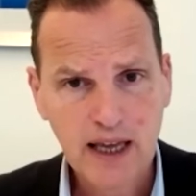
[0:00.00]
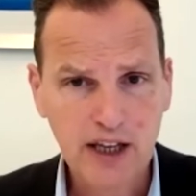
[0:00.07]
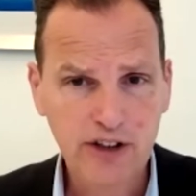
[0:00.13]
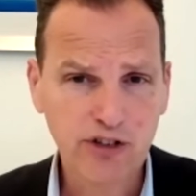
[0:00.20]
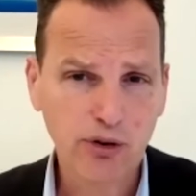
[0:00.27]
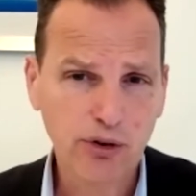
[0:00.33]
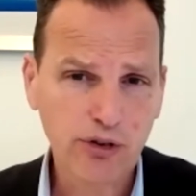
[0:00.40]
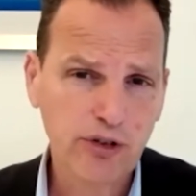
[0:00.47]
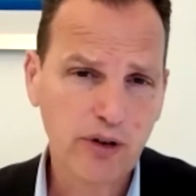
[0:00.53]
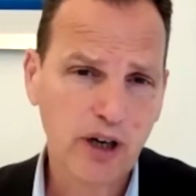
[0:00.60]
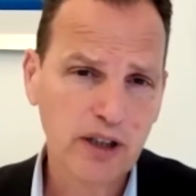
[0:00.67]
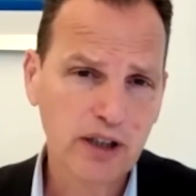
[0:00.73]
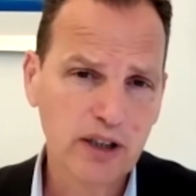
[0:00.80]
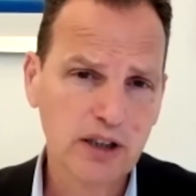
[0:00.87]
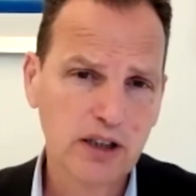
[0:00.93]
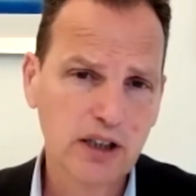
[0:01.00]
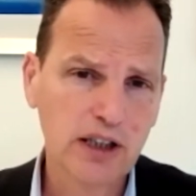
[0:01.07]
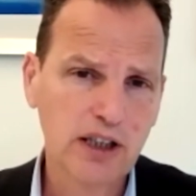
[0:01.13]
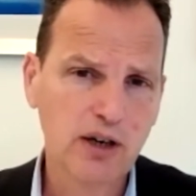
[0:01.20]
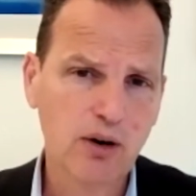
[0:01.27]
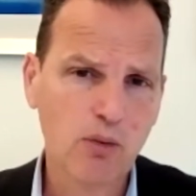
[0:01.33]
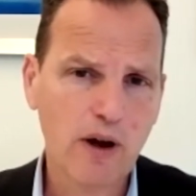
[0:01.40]
It's also
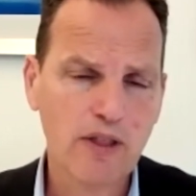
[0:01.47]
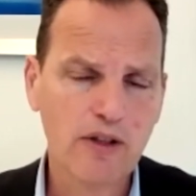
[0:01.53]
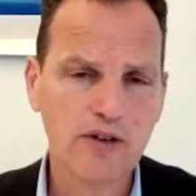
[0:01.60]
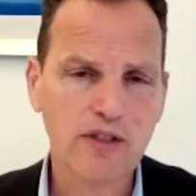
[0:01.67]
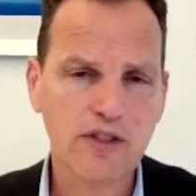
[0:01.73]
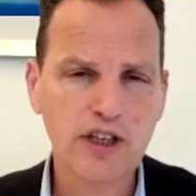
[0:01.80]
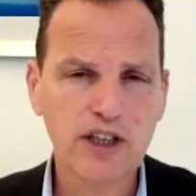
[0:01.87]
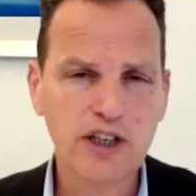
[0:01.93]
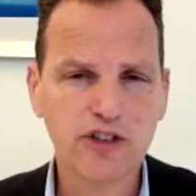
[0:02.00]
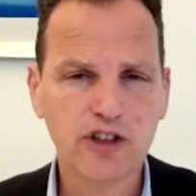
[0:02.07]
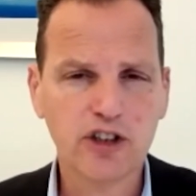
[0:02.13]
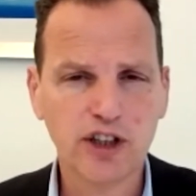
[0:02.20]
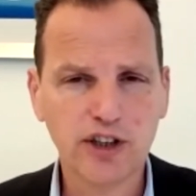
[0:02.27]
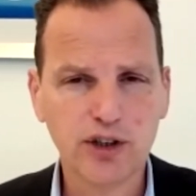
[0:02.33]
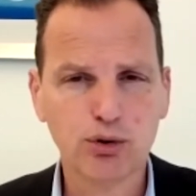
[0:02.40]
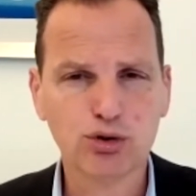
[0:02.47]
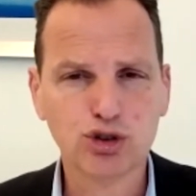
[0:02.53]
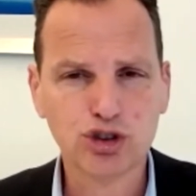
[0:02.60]
unclear whether these clinical